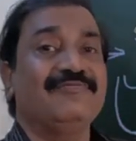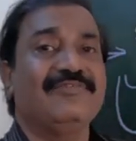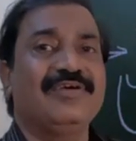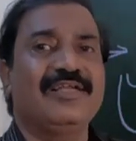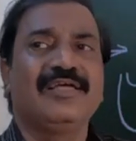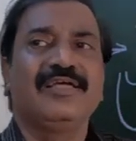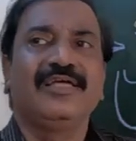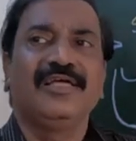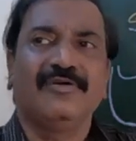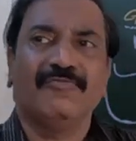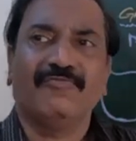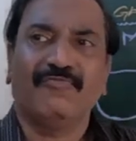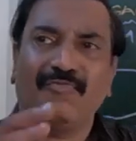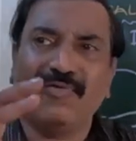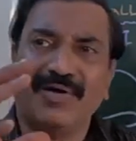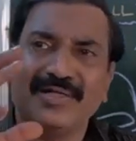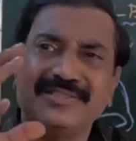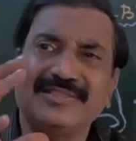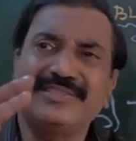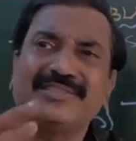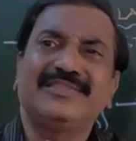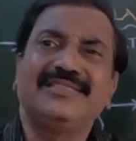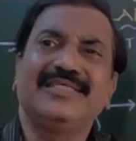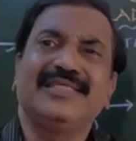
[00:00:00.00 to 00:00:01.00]
liver.
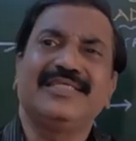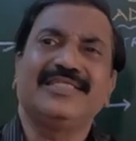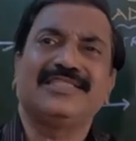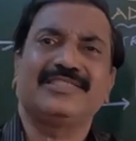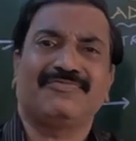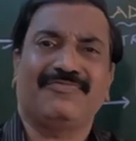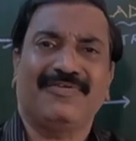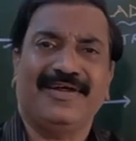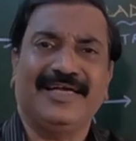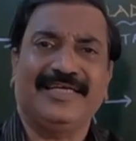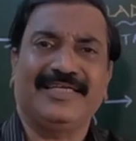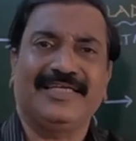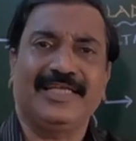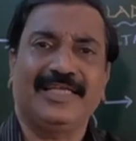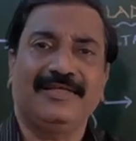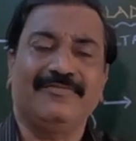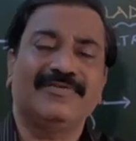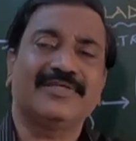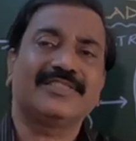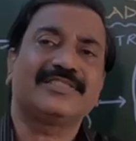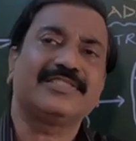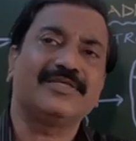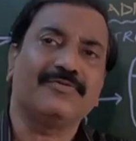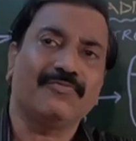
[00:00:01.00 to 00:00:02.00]
Once there is fatty
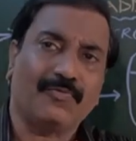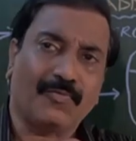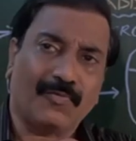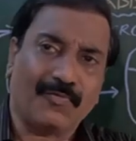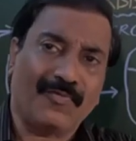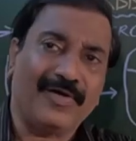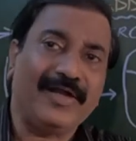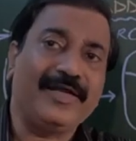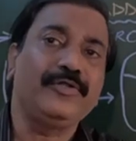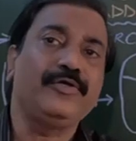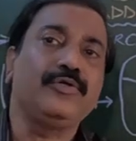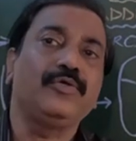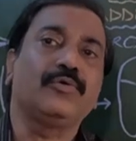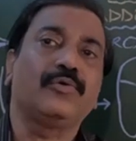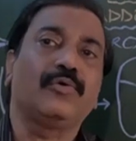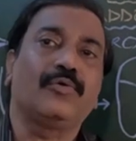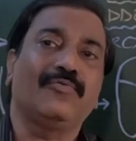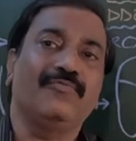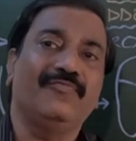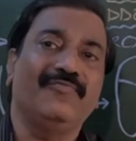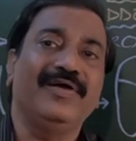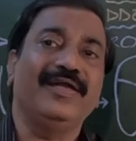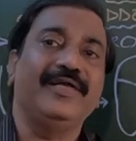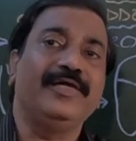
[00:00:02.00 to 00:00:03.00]
liver, see, when do
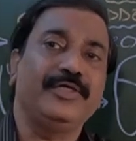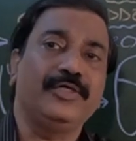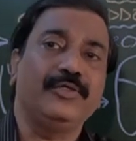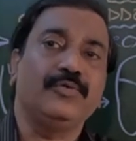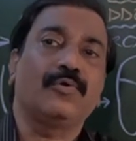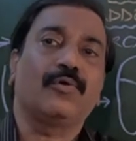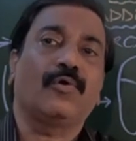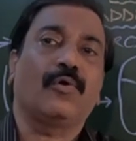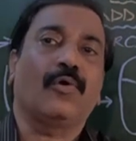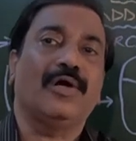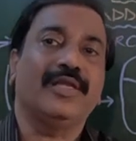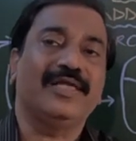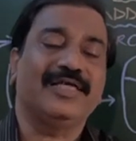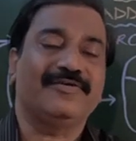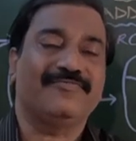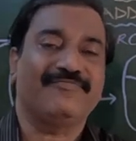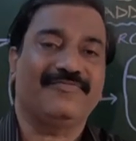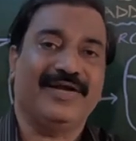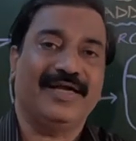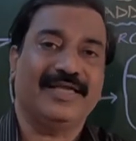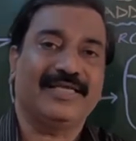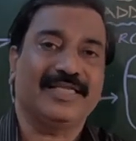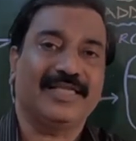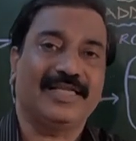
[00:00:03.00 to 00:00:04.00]
you call it
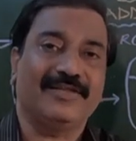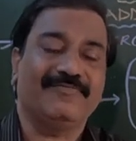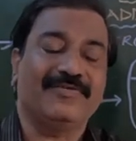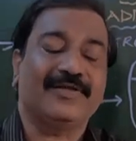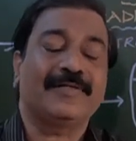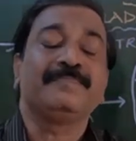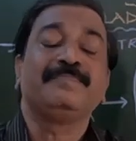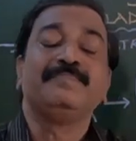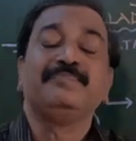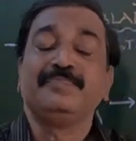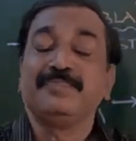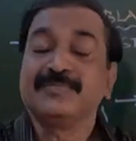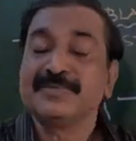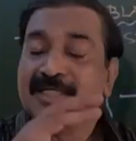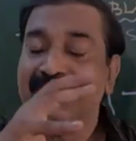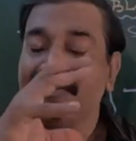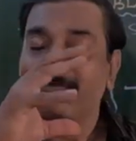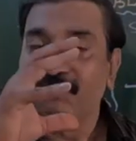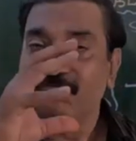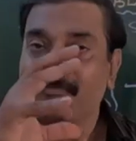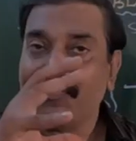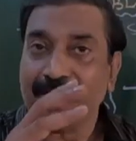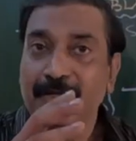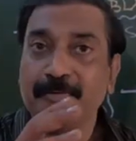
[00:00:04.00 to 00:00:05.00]
fatty liver?
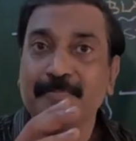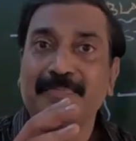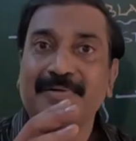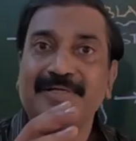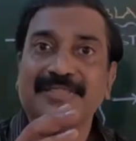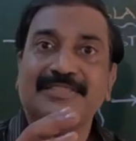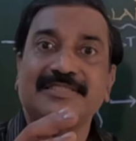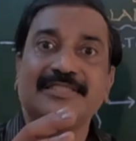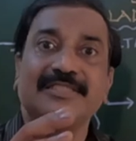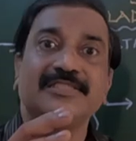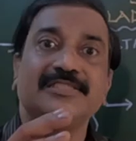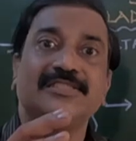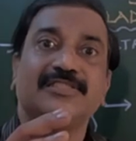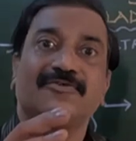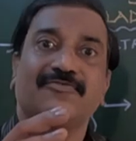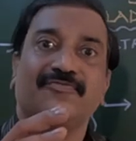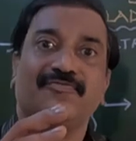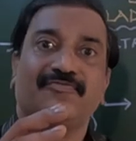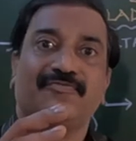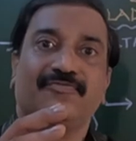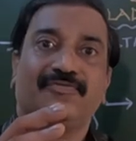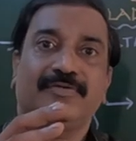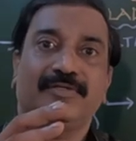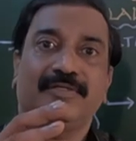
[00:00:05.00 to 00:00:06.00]
If 5% of
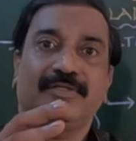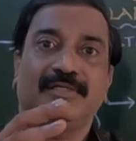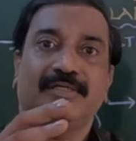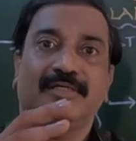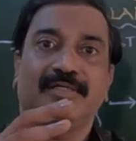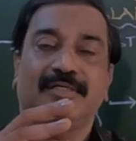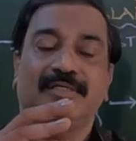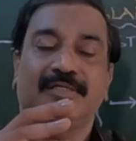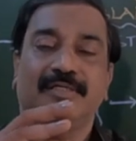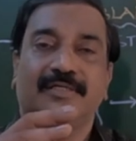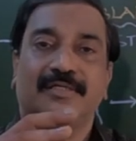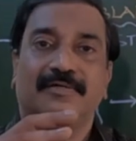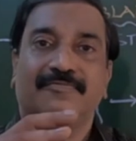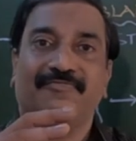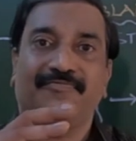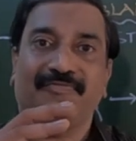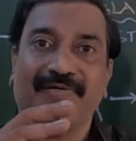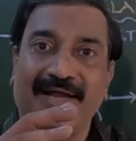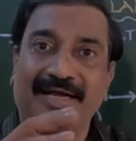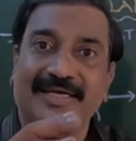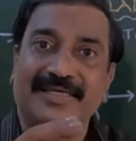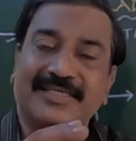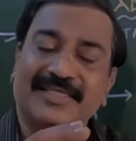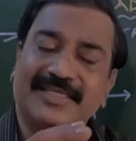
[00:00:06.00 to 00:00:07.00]

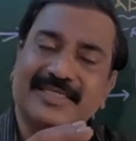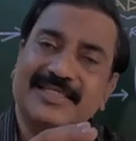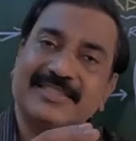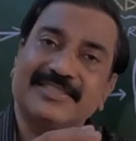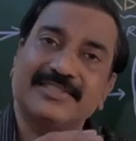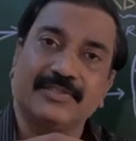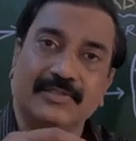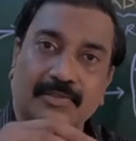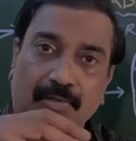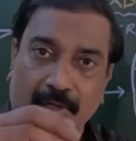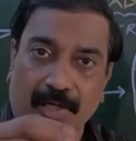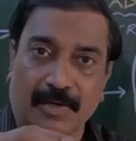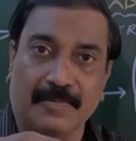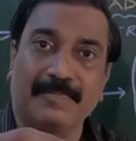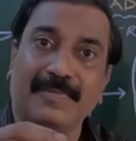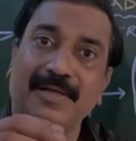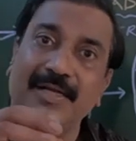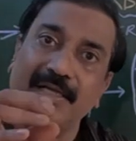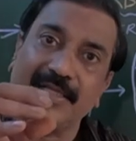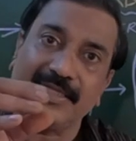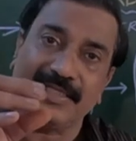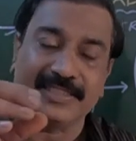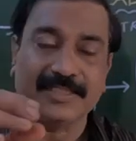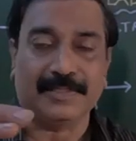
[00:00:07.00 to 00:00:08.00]
fat is
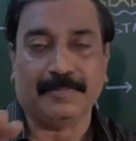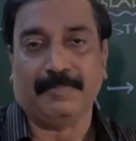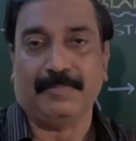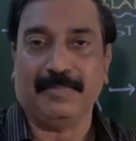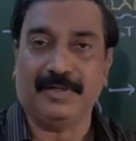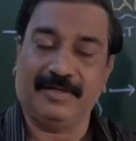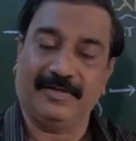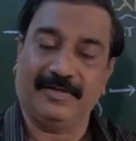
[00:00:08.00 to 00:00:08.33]
normal in the